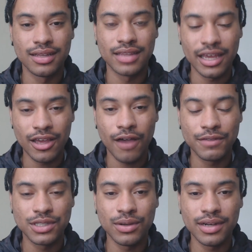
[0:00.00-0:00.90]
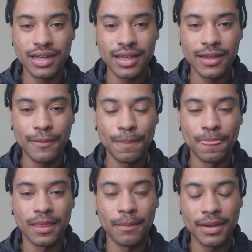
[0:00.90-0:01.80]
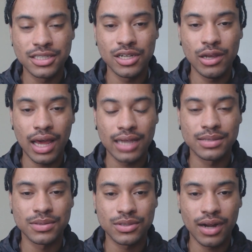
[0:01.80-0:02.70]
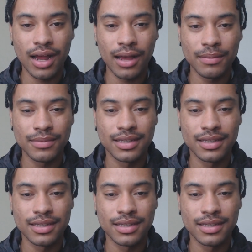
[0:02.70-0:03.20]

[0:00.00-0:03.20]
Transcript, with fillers: Thank y'all for tuning in. Make sure you like and subscribe.